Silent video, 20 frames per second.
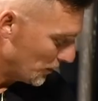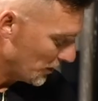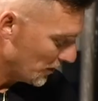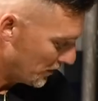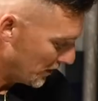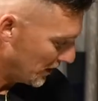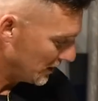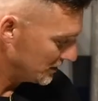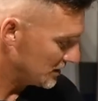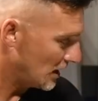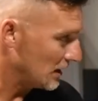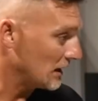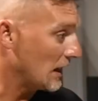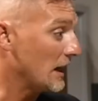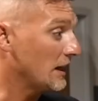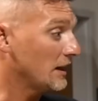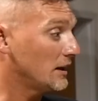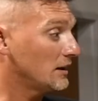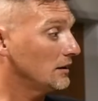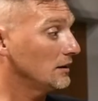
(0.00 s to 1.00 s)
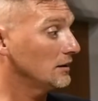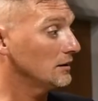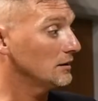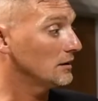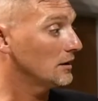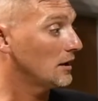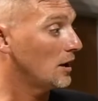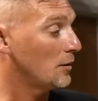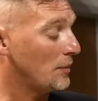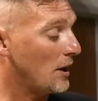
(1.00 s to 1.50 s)
of the things I liked
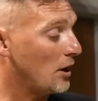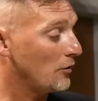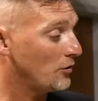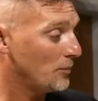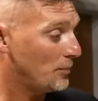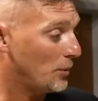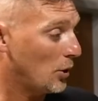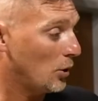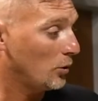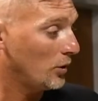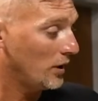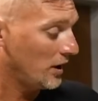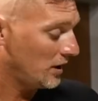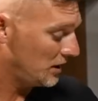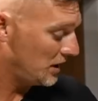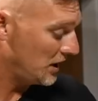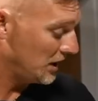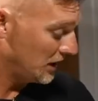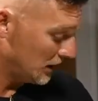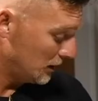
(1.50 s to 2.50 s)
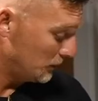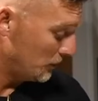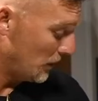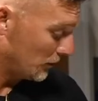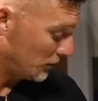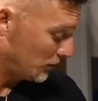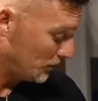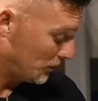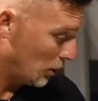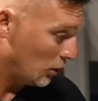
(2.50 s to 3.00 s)
about the boat and needed
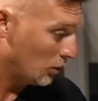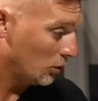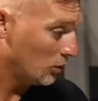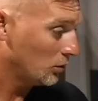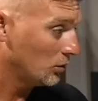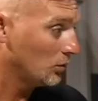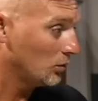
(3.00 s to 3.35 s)
about the boat